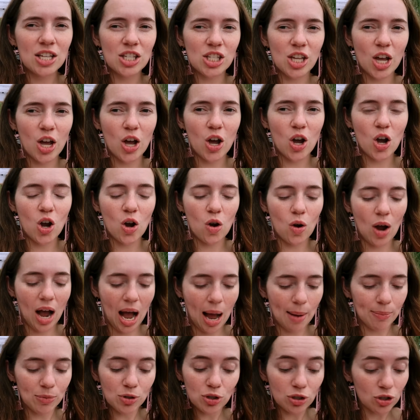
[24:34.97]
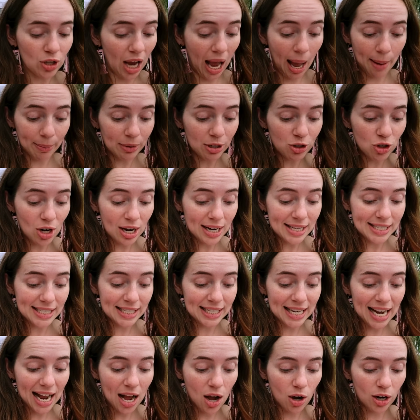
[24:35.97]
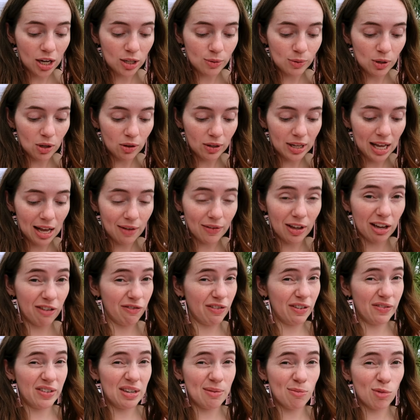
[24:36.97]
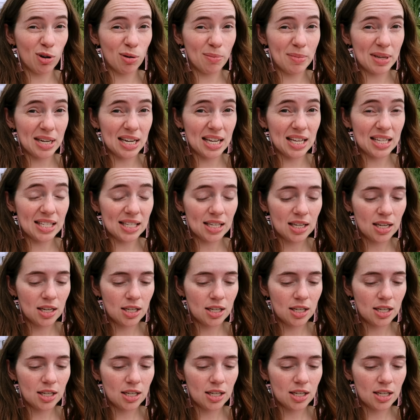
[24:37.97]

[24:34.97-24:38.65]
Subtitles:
So I'm gonna try to stick it out because we only have like 50 more minutes.